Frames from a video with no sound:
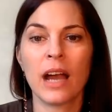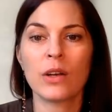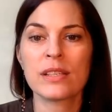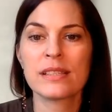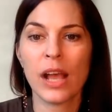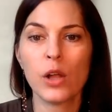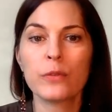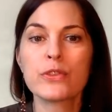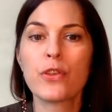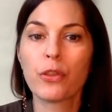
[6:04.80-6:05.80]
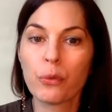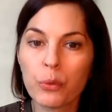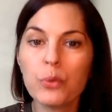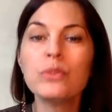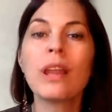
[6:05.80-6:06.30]
ourselves
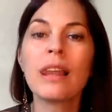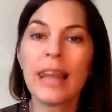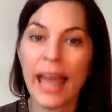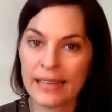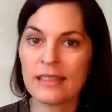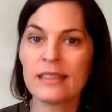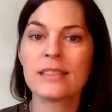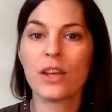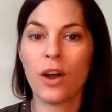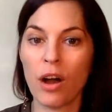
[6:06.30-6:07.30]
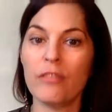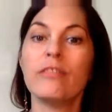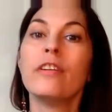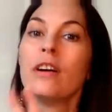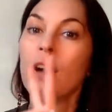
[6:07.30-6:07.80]
through the lens of